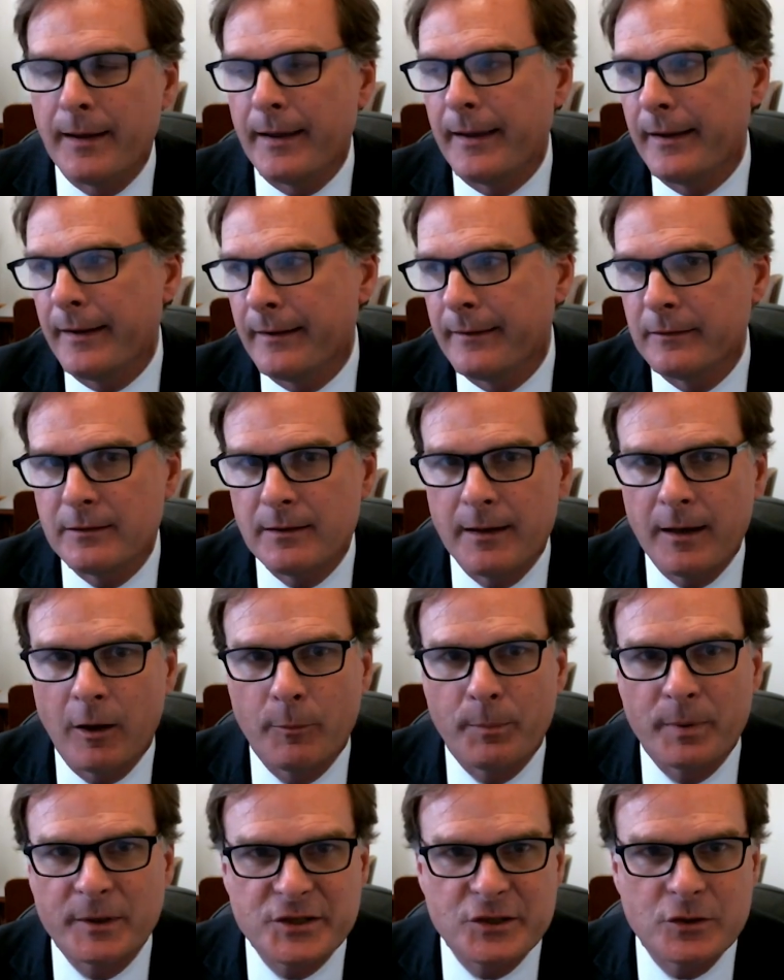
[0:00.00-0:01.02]
and
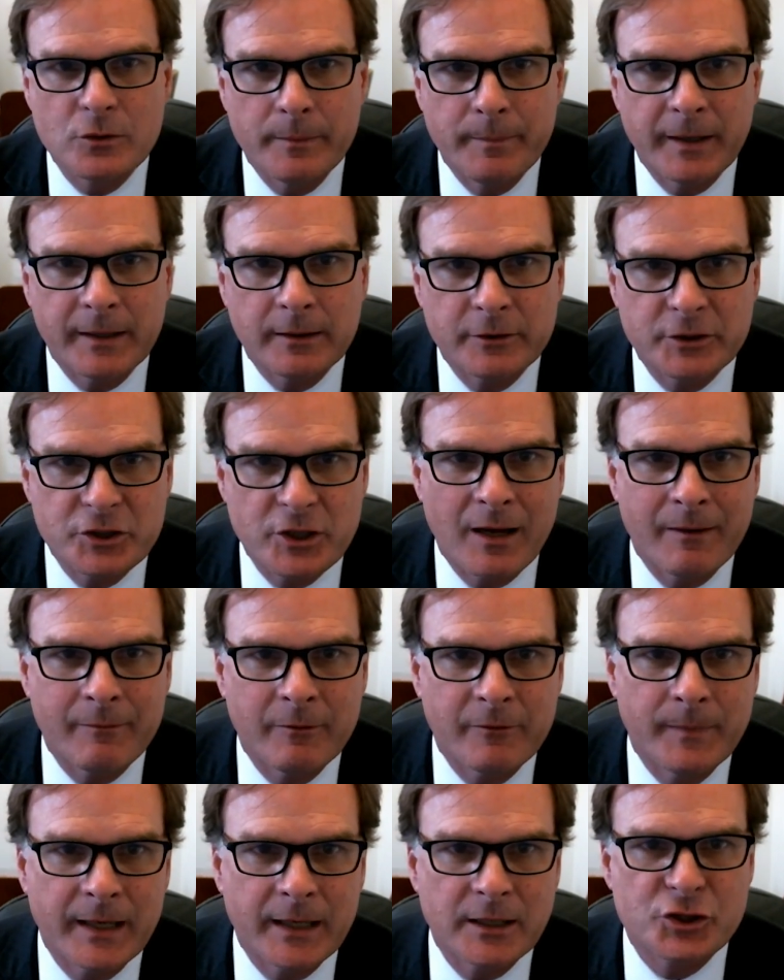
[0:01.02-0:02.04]
help us do a better job
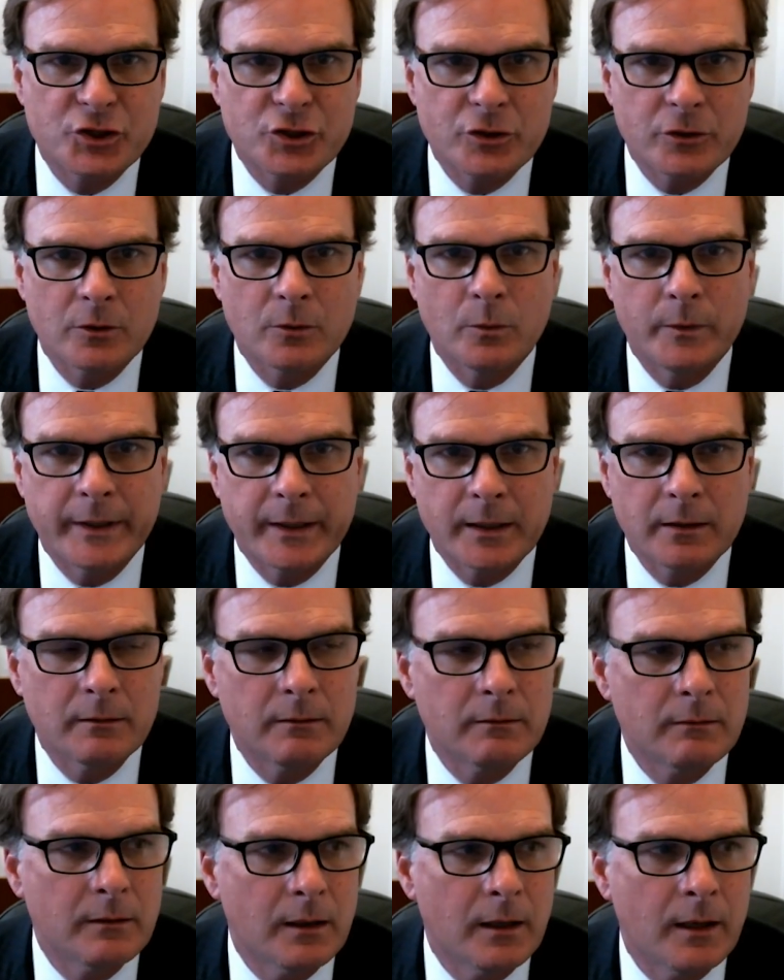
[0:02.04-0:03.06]
of making sure we
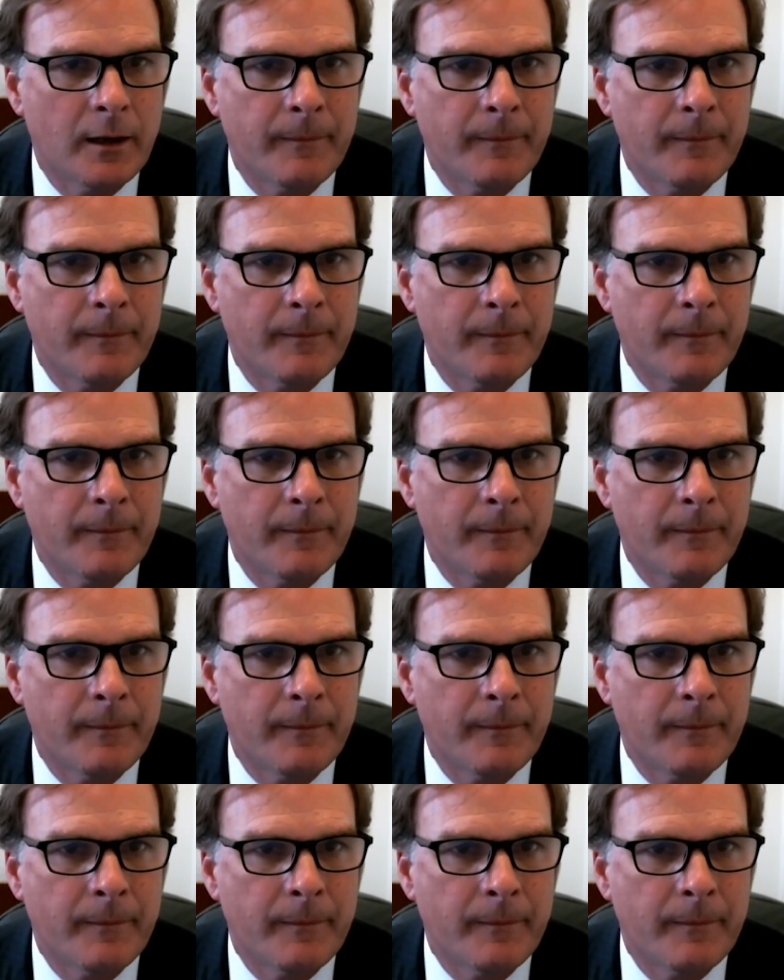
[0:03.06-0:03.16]
can